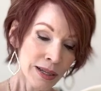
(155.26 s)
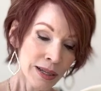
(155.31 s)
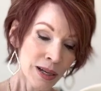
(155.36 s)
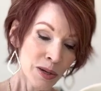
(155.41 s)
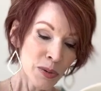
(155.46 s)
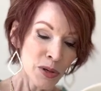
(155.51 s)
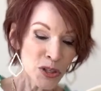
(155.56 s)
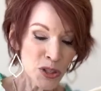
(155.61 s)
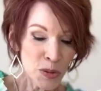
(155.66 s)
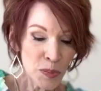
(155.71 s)

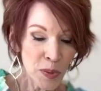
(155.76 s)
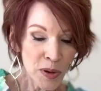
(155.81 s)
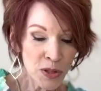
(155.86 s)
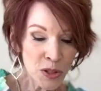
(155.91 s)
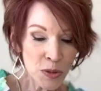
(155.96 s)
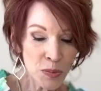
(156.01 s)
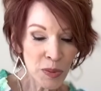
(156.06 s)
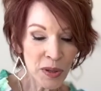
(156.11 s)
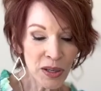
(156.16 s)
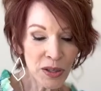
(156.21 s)
We're supposed
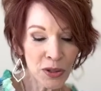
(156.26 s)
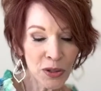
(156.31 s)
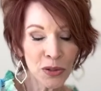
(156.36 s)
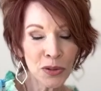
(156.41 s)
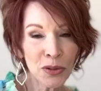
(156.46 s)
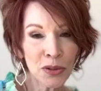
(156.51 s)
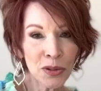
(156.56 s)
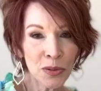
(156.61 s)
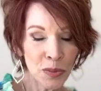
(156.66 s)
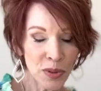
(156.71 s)
to be
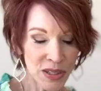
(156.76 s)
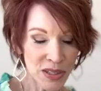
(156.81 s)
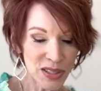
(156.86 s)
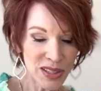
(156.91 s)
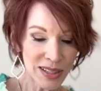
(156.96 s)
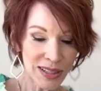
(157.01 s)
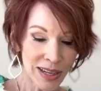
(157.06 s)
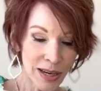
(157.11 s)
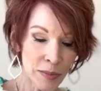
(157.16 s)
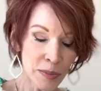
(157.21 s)
cool with
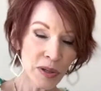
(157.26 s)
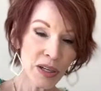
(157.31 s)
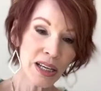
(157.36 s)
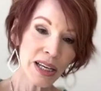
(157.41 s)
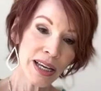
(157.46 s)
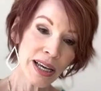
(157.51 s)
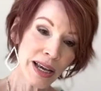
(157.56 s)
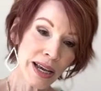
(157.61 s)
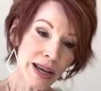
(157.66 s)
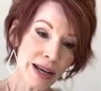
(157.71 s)
celebrity
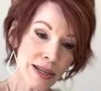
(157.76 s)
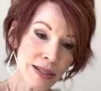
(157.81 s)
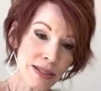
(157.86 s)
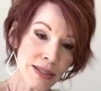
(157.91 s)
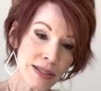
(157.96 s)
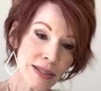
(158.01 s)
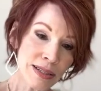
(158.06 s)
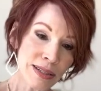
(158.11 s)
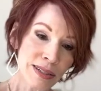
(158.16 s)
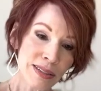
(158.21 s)

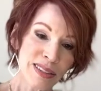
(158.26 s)
guests,